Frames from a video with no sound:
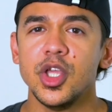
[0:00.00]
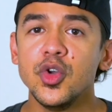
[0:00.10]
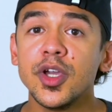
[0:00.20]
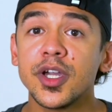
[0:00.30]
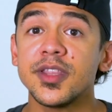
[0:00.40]

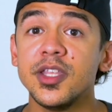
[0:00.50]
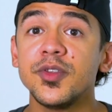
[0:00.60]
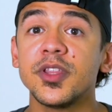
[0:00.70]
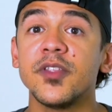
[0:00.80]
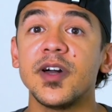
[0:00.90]
You can
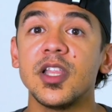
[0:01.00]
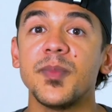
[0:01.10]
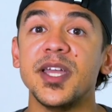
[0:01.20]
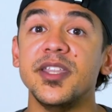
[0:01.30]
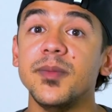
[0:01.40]
continue to
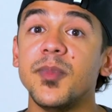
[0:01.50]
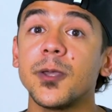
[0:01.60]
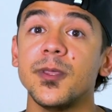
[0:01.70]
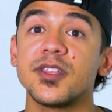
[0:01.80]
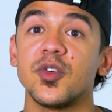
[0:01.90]
develop and
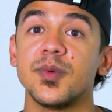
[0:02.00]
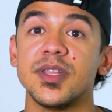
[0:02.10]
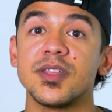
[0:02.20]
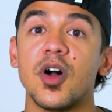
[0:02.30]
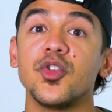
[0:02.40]
debug these
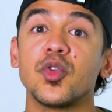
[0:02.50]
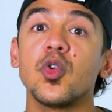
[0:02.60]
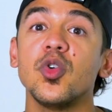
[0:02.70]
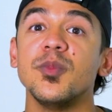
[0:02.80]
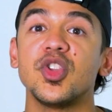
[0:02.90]
services on your
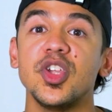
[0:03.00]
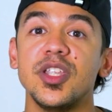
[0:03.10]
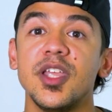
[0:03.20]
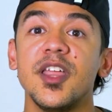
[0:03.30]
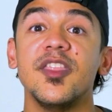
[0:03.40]
local machine,